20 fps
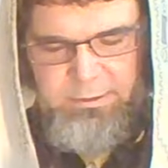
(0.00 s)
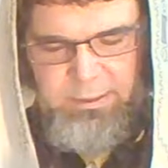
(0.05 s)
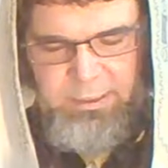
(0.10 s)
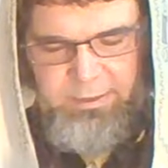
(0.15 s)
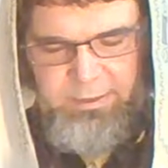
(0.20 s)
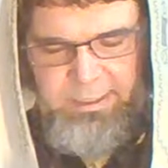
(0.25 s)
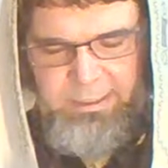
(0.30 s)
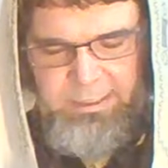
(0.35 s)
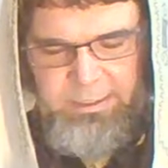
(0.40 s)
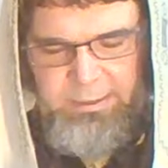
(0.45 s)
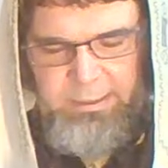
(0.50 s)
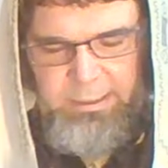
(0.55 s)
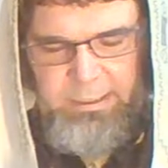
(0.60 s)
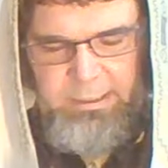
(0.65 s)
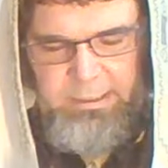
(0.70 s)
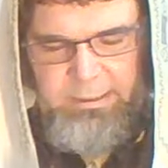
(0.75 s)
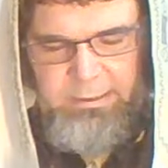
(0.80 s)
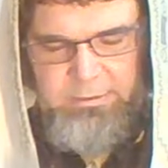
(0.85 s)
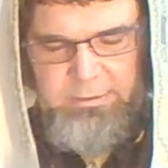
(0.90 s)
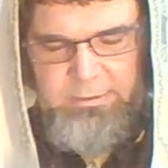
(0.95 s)
I thank you,
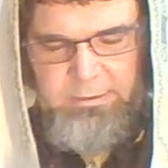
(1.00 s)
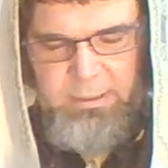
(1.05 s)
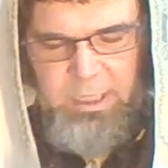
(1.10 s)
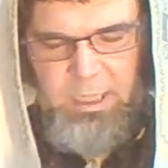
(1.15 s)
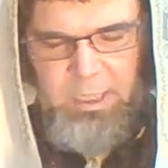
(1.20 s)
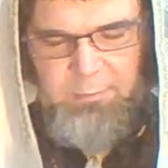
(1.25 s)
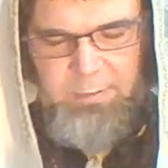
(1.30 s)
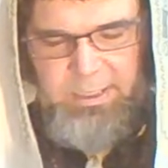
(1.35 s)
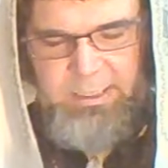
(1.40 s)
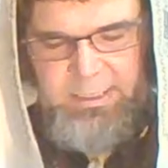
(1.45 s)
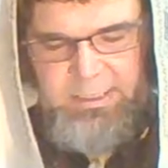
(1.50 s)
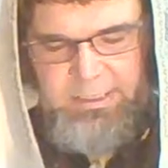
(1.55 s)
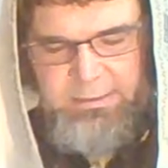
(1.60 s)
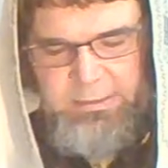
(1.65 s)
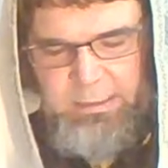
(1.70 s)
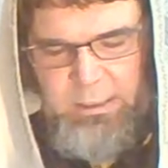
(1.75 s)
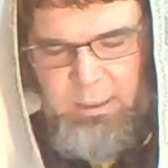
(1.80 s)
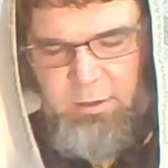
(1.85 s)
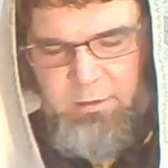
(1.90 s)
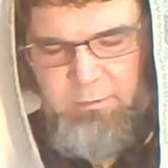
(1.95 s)
Yah, because
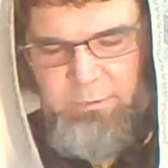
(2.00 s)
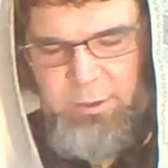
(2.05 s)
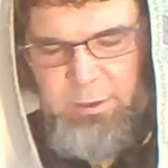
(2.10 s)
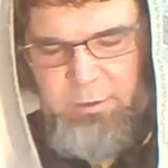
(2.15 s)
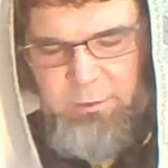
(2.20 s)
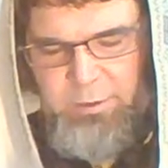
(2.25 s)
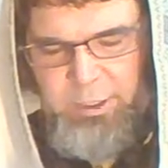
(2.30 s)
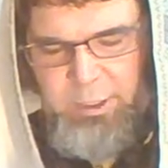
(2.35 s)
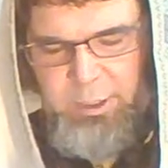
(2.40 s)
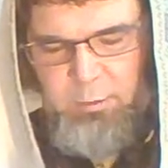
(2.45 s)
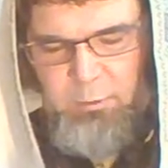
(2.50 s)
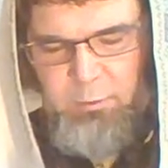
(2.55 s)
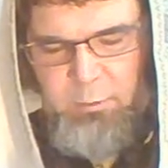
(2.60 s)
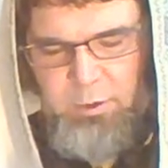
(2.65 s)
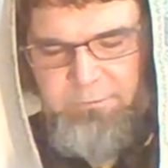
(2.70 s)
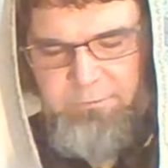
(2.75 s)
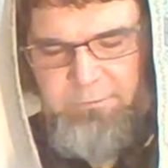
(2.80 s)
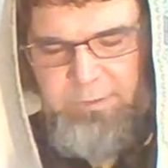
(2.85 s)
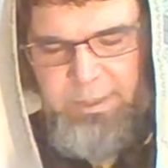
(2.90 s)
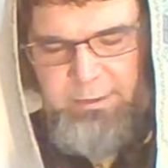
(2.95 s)
although you
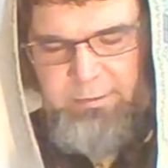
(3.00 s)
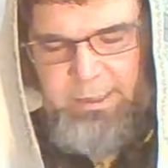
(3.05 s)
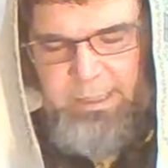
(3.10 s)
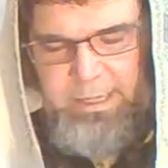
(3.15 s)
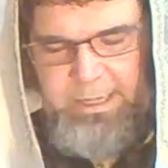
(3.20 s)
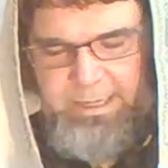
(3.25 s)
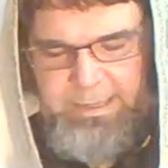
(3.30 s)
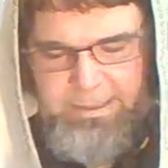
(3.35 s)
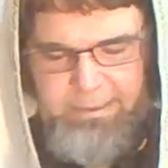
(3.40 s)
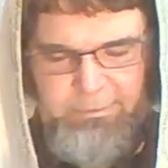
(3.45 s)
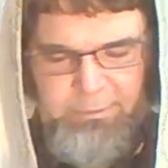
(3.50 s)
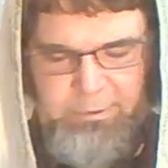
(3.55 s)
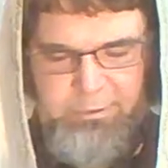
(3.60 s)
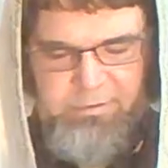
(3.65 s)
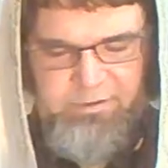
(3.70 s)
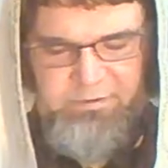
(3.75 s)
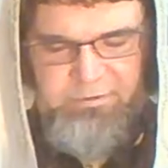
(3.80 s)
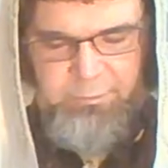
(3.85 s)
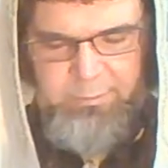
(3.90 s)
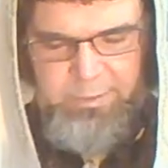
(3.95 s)
were very angry
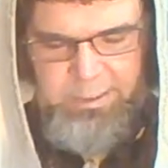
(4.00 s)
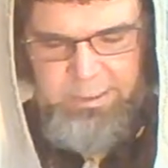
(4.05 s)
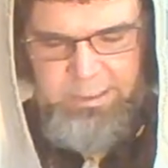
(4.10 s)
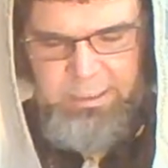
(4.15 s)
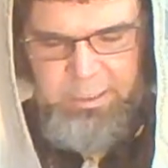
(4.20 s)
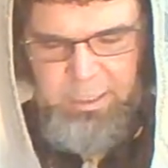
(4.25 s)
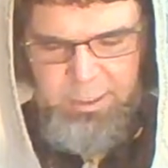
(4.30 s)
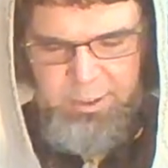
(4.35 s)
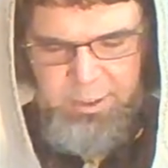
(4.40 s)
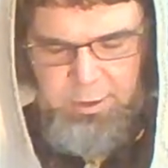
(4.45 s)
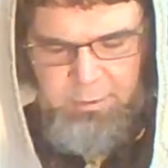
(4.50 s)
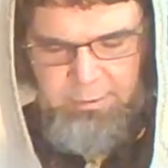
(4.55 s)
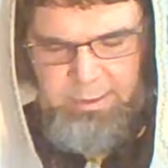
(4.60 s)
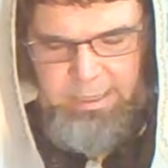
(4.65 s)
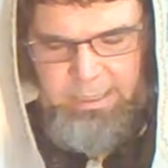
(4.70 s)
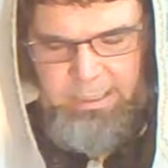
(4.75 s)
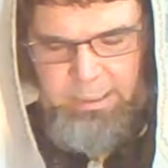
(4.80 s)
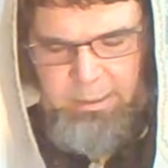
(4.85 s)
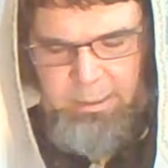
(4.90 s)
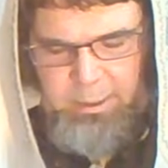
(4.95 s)
with me, your,
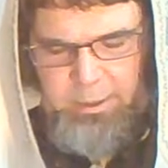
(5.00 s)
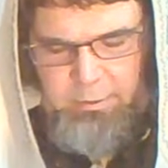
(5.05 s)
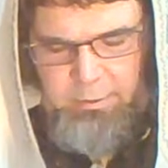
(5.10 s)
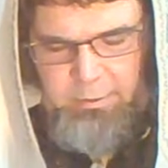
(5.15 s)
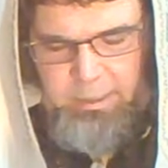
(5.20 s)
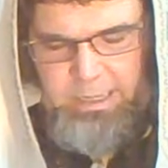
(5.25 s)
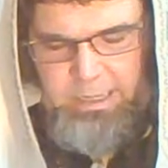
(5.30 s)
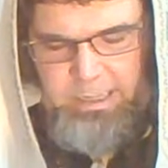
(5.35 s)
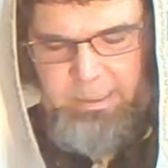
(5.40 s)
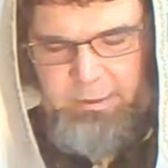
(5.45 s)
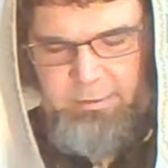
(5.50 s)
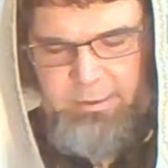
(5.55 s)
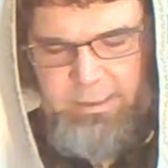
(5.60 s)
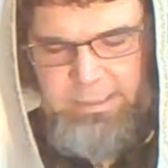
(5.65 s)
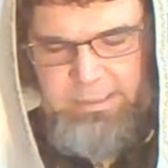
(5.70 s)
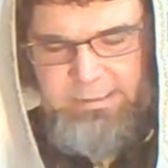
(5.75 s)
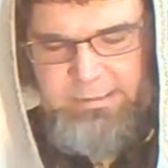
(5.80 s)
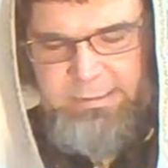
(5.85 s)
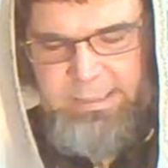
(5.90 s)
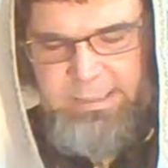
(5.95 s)
your anger
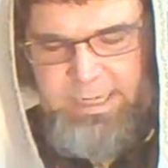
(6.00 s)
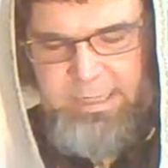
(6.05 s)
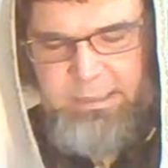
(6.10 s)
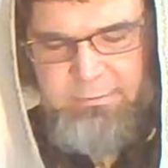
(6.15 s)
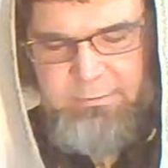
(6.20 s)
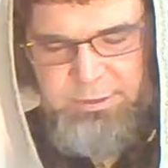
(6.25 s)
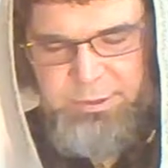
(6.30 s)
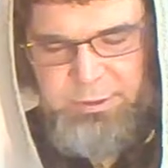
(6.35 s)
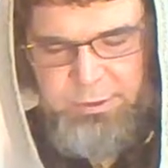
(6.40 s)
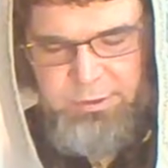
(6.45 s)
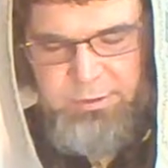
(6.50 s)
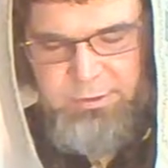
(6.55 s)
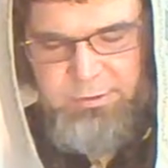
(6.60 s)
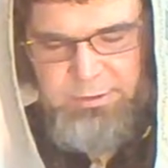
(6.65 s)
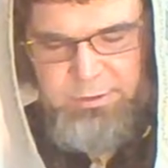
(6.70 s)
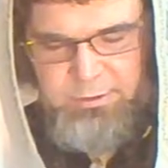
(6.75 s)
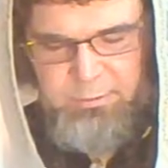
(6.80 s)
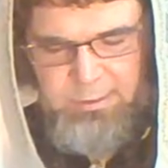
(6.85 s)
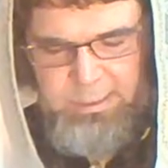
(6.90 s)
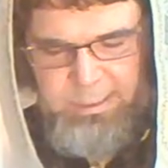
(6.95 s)
is now
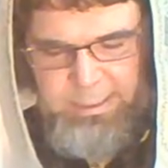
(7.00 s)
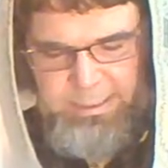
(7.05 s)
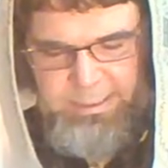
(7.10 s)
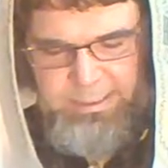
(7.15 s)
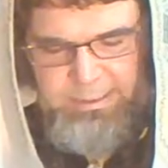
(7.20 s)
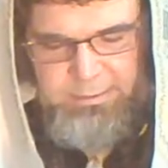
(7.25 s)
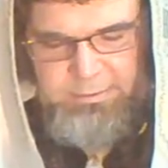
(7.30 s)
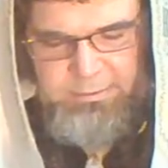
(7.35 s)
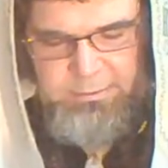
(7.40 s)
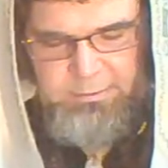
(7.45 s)
turned away,